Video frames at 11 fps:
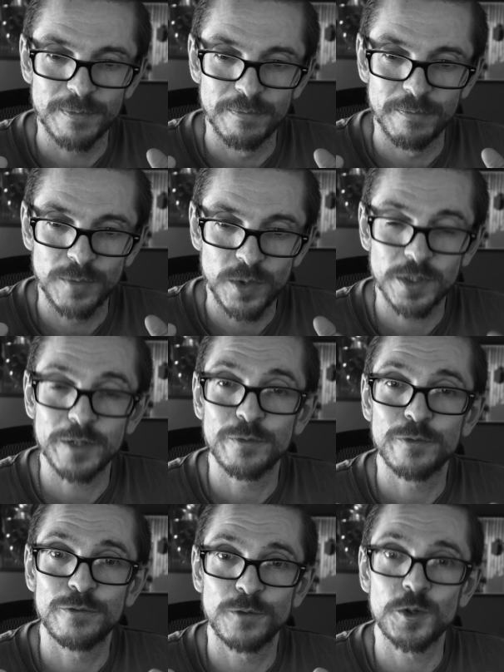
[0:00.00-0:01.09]
more than
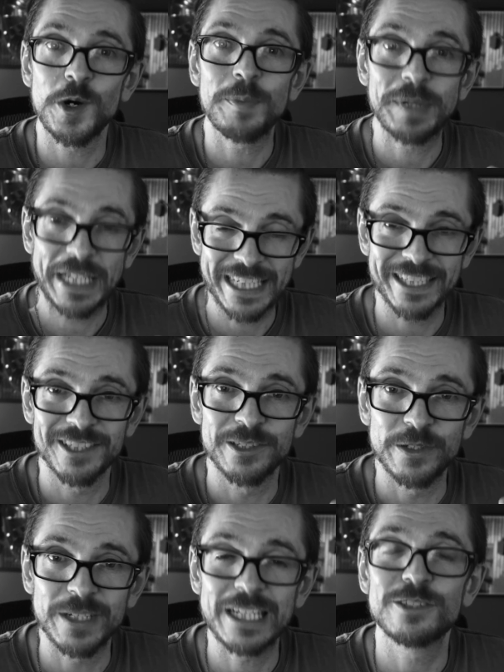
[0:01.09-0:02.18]
4 places
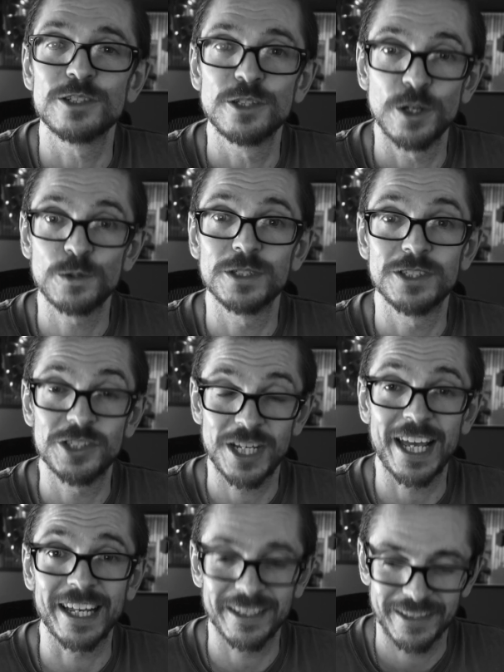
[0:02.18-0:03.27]
you need to go to
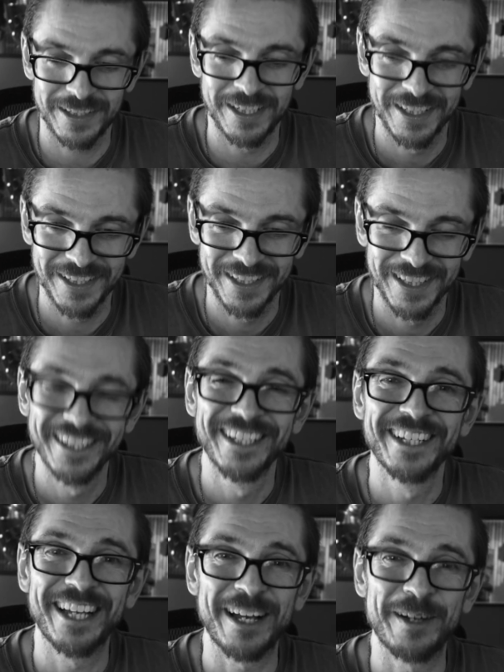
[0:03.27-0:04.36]
check
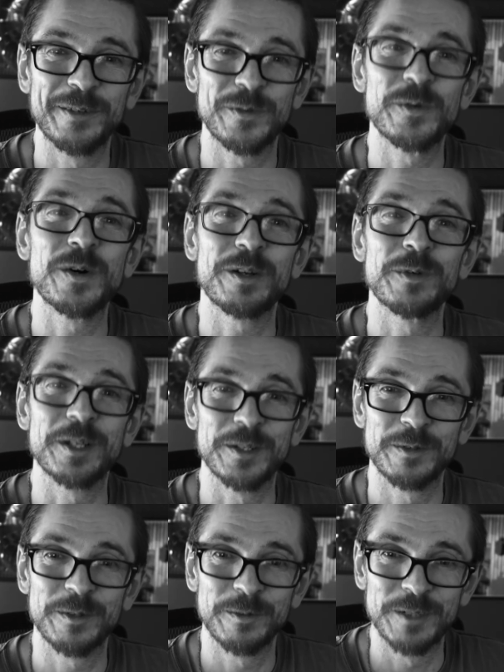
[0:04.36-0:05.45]
what
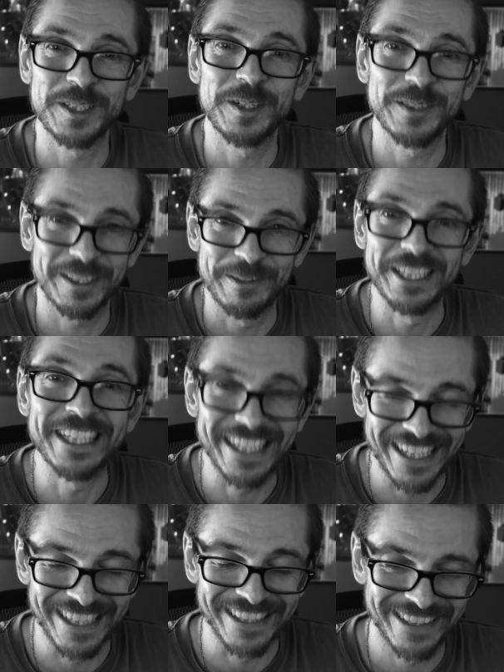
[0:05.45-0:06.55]
your result
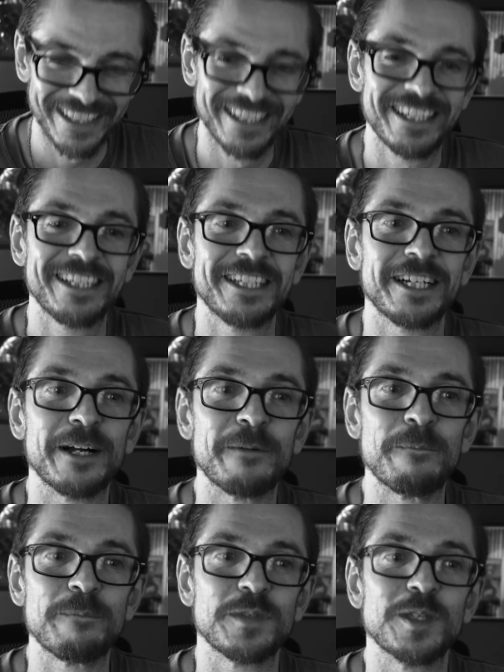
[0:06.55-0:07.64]
really is.
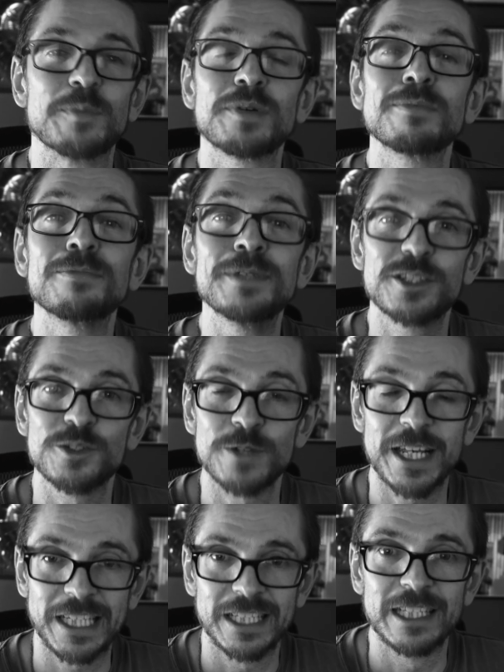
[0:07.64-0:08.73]
You're probably
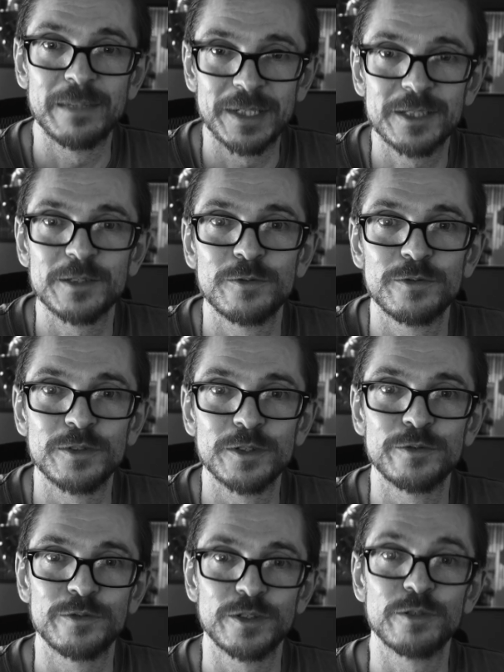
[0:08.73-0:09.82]
straining the limits
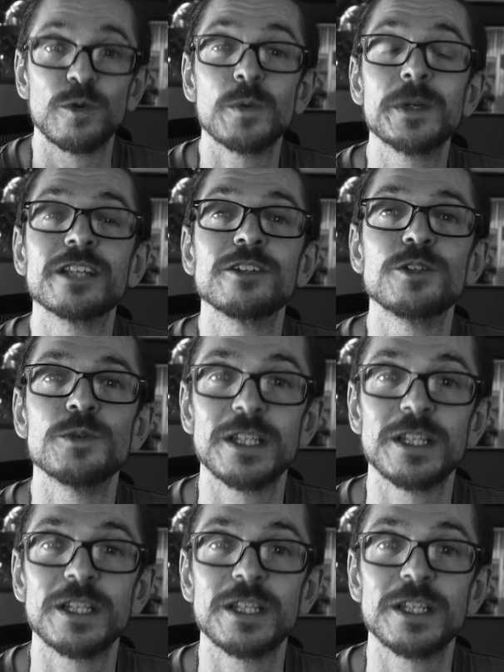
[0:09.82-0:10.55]
of what we can do